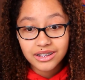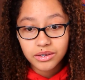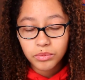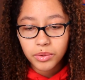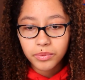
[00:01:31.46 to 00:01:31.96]
What
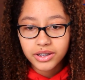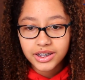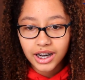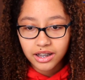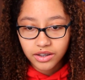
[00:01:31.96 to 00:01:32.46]
Wait, mean? Is it
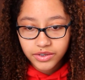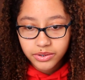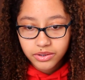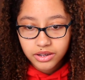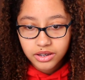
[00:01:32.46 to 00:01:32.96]
I love
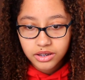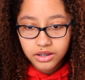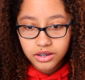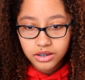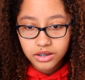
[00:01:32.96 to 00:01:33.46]
you? Come a
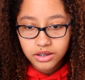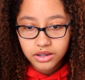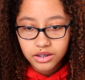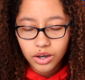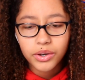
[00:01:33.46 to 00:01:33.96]
long way.
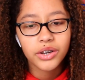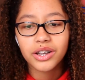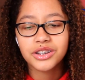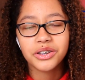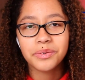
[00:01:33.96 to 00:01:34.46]
And oh, I know.
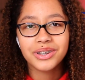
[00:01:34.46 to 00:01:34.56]
It's three words.